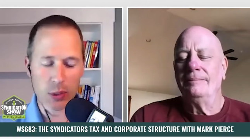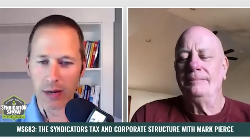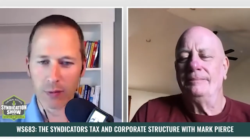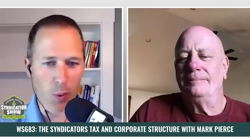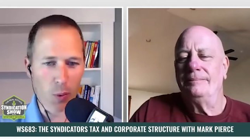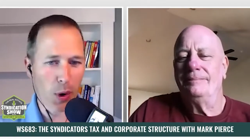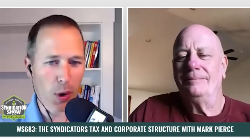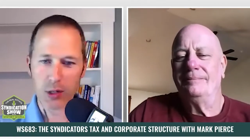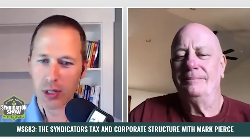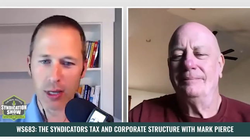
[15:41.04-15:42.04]
Speaker 1: a
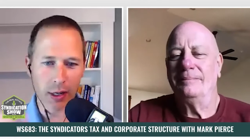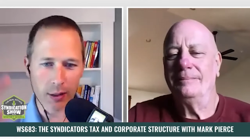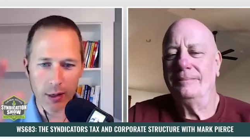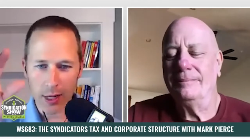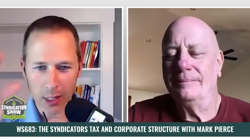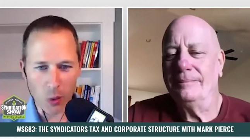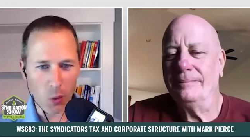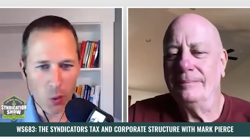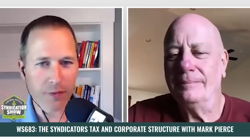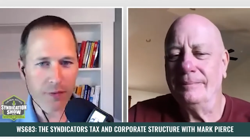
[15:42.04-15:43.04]
corporation and you know what
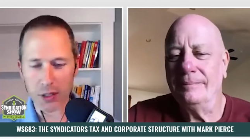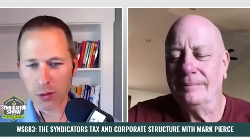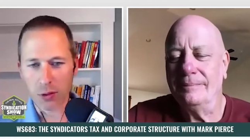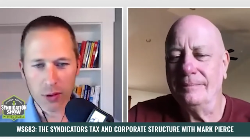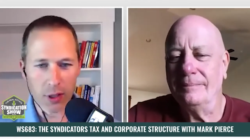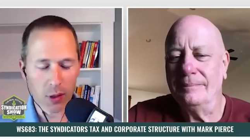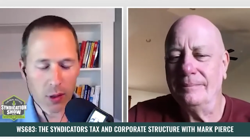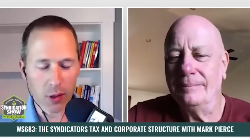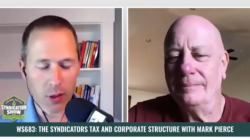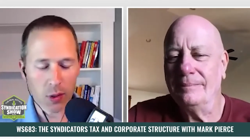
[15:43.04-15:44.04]
falls under those and
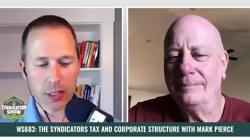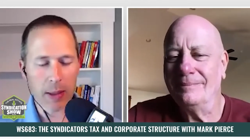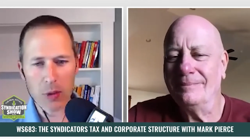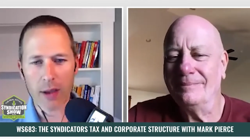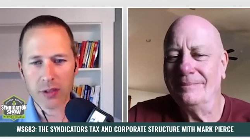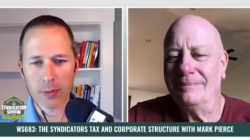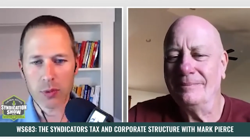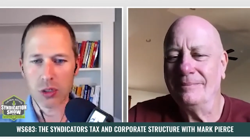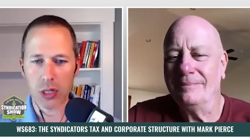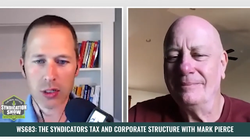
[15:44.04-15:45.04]
maybe you have some
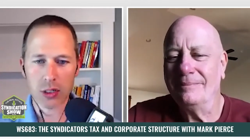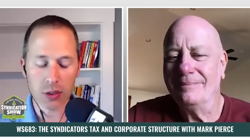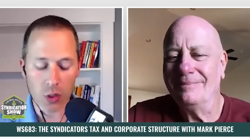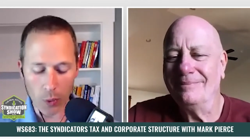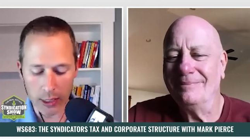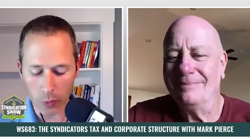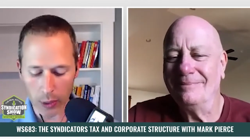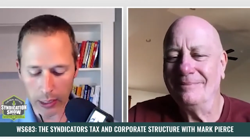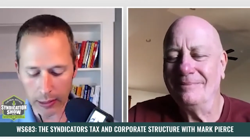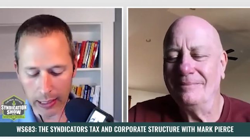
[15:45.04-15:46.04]
suggestions or ways that we can
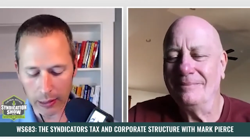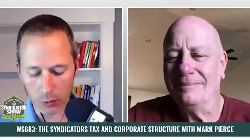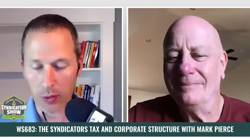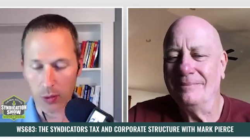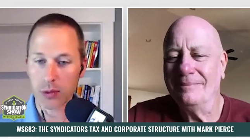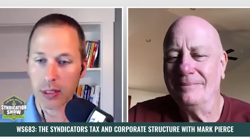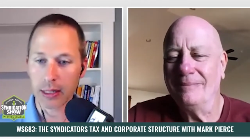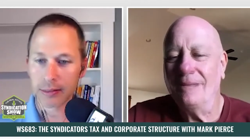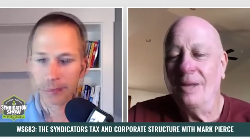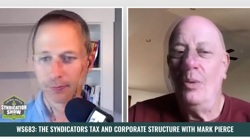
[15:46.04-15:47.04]
think through those
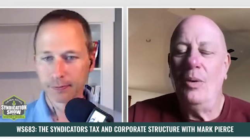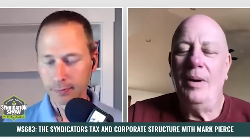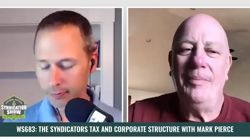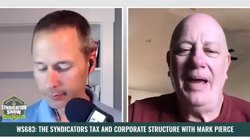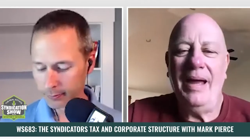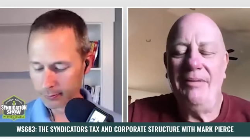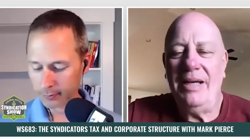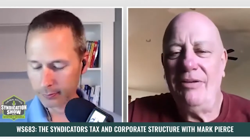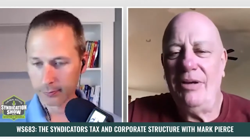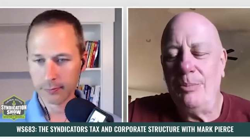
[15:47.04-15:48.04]
things
Speaker 2: well i have a
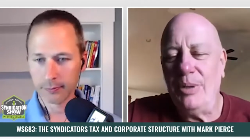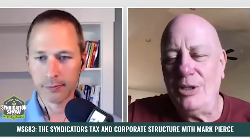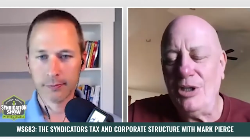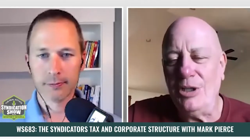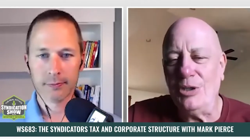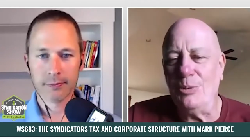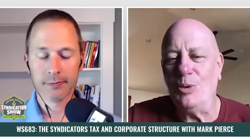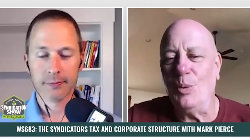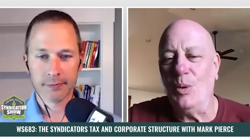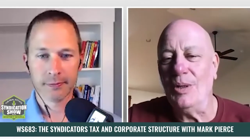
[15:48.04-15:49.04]
definite prejudice
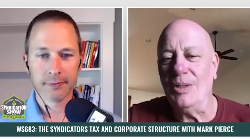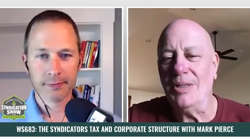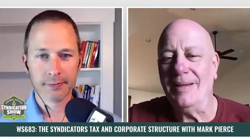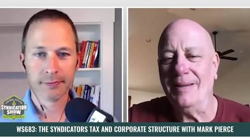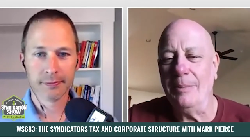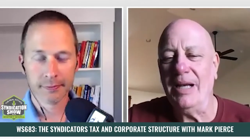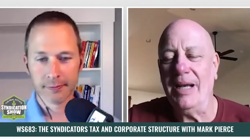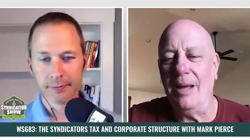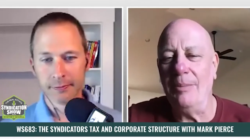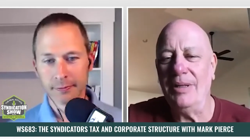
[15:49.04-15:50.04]
towards limited
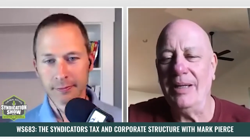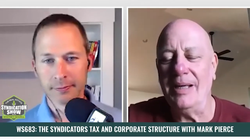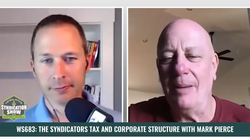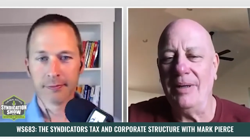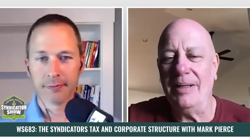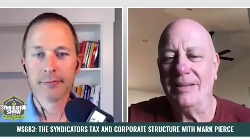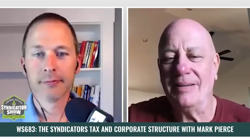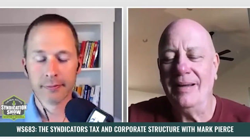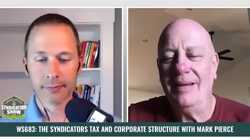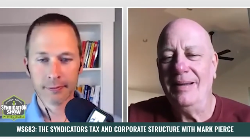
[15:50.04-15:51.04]
liability companies
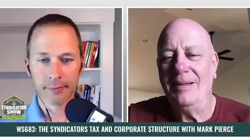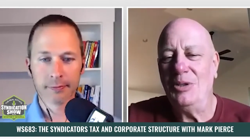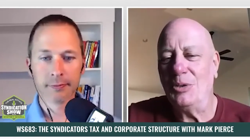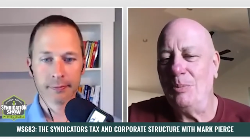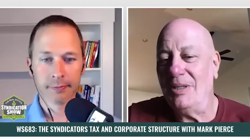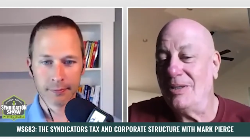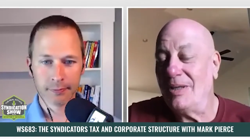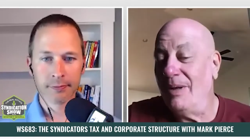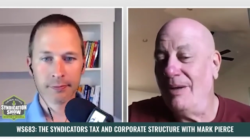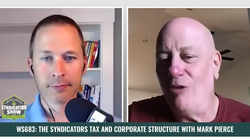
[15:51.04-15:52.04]
just because
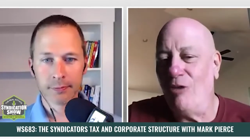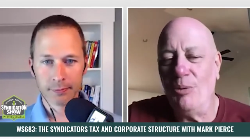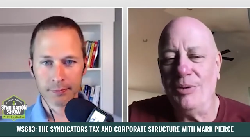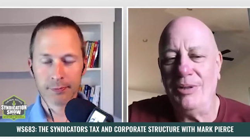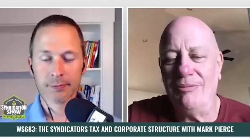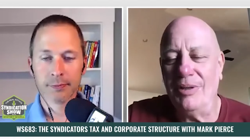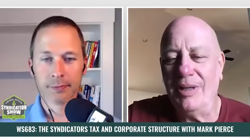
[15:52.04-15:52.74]
i've been involved with them for the